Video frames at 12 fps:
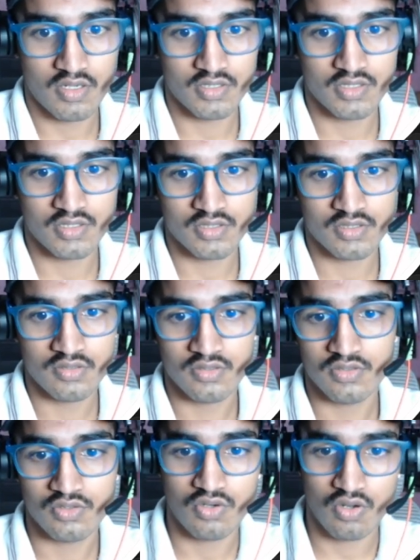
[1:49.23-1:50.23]
other
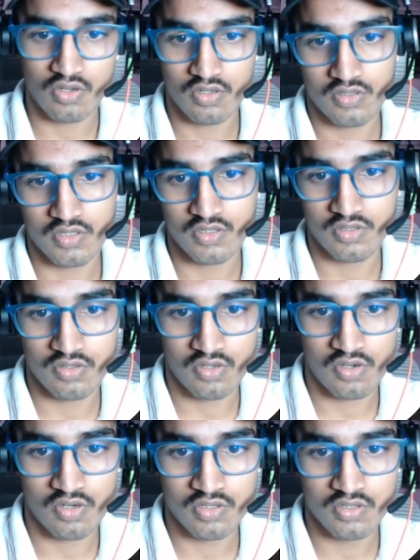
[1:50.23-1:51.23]

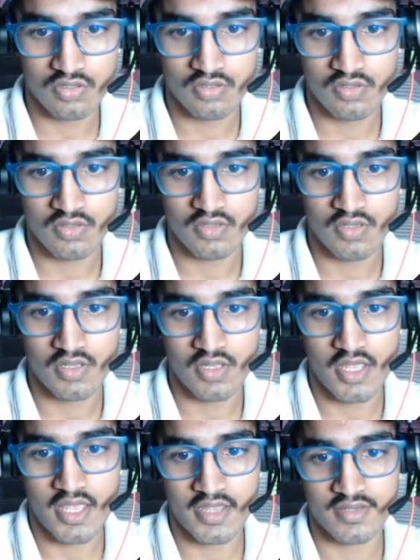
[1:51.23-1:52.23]
dot
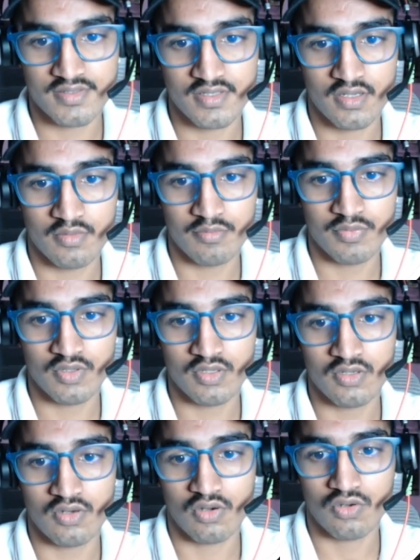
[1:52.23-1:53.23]

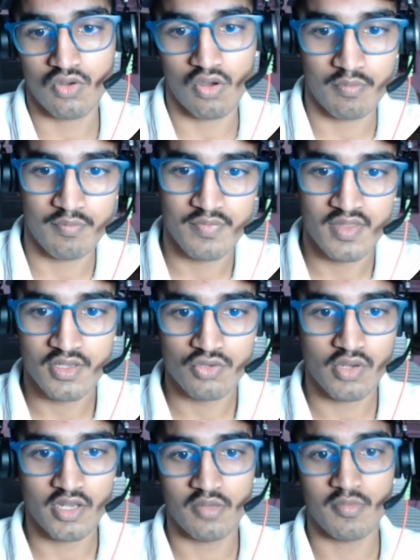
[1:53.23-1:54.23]
example.com.
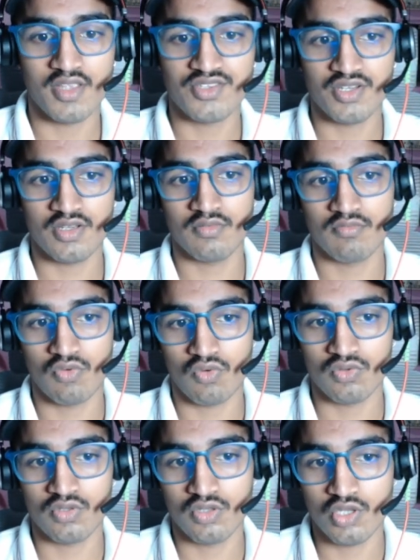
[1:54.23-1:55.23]
You can imagine
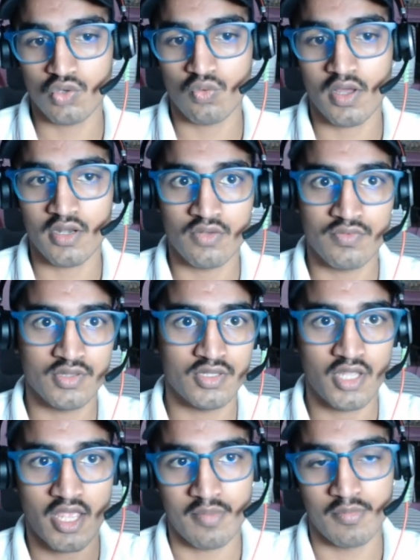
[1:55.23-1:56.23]
both the URL with
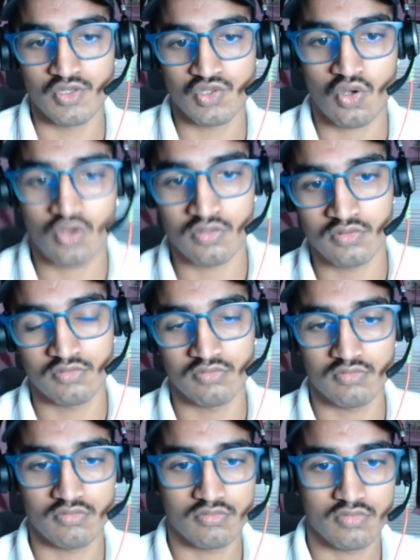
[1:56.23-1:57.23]
the Amazon
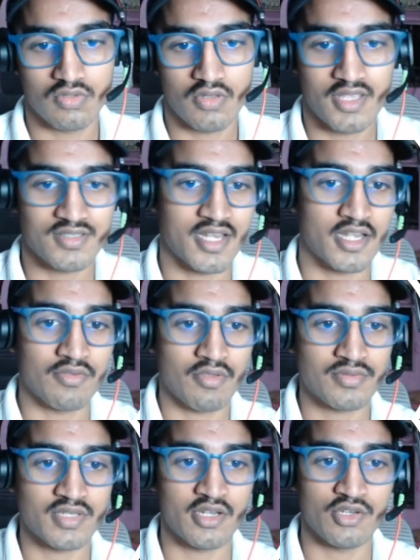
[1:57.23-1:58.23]
static
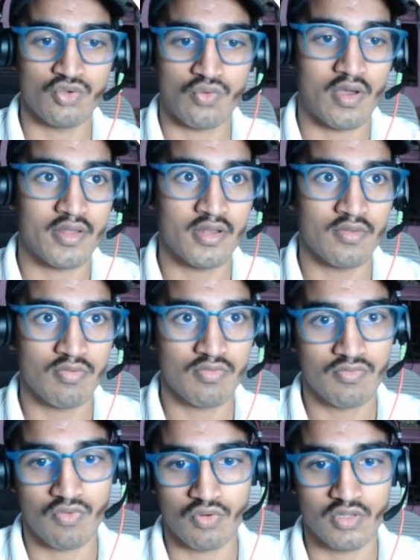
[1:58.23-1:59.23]
website URL
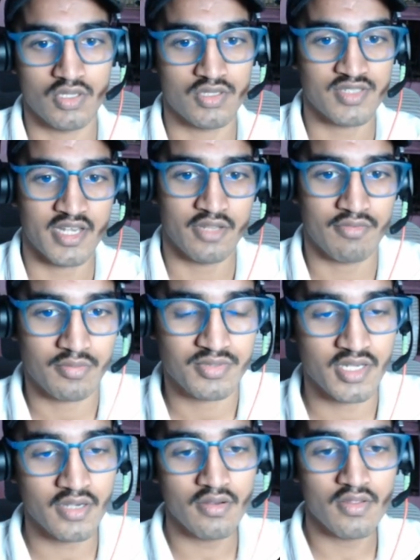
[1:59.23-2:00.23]
for the static
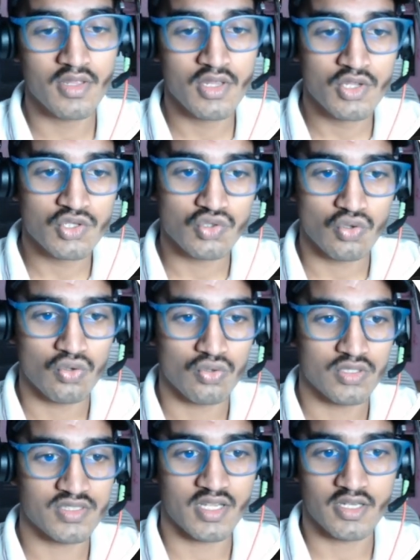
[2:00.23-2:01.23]
website.
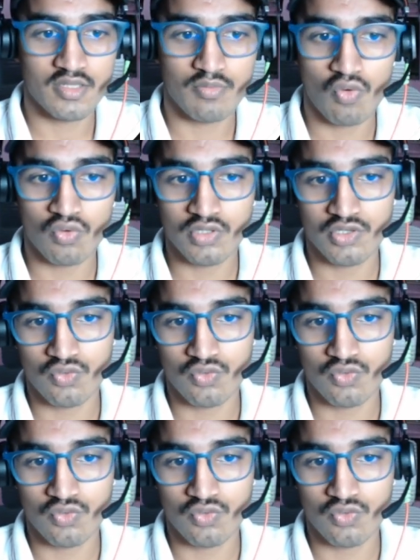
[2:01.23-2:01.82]
So these are the both